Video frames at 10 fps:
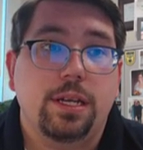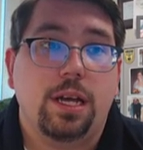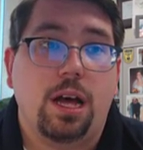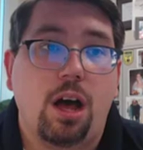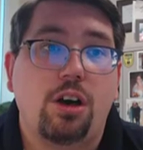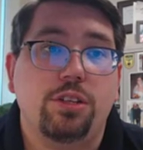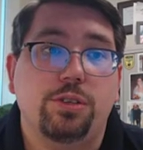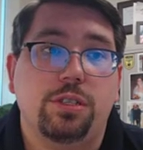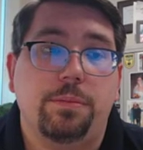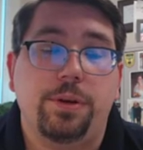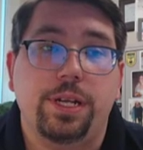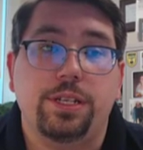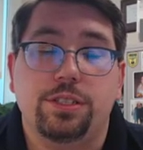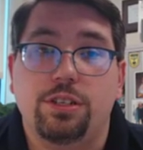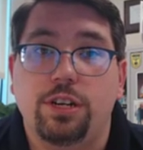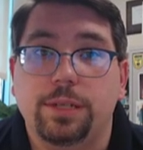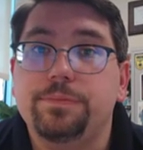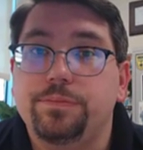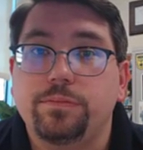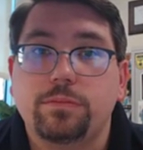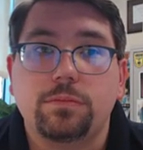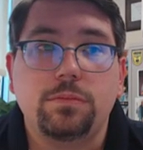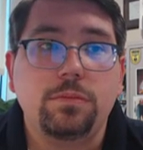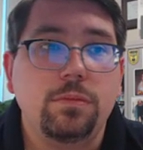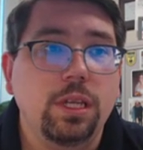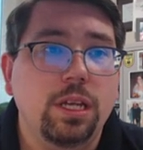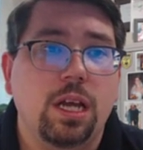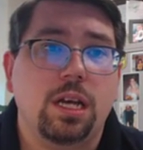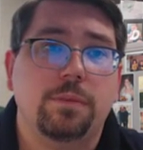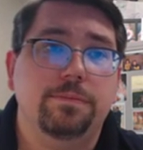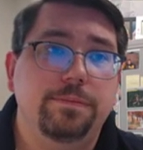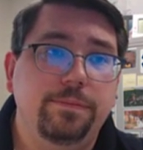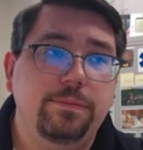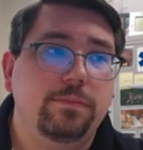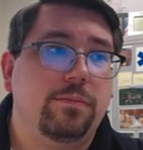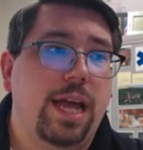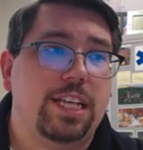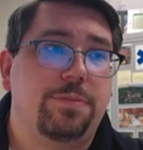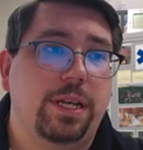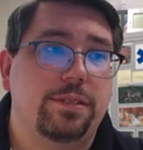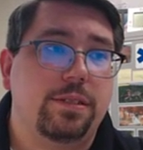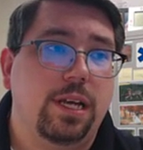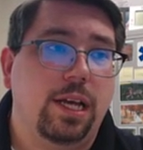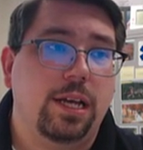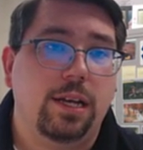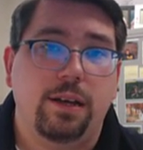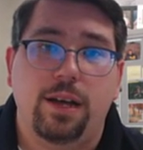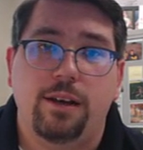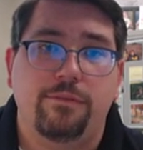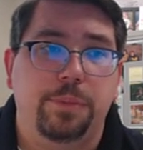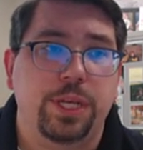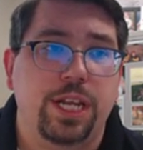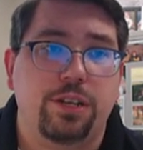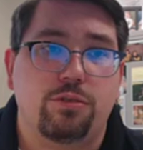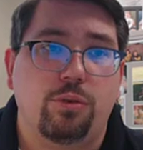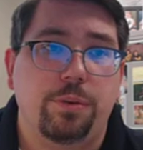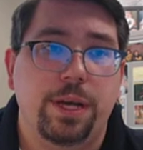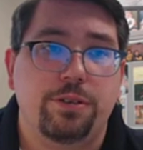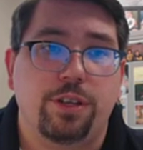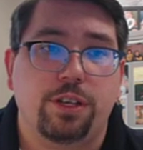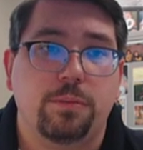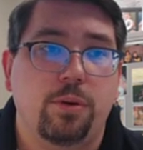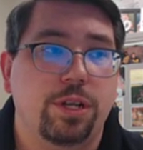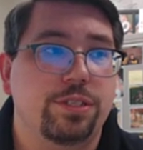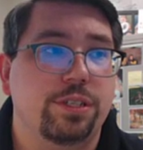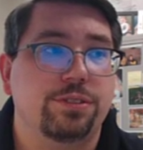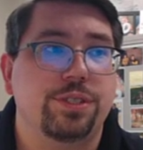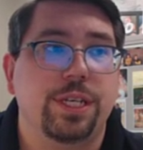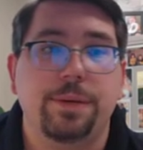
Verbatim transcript: All those are pretty concerning um, aspects uh, of bleeding control and major other components that you'll see.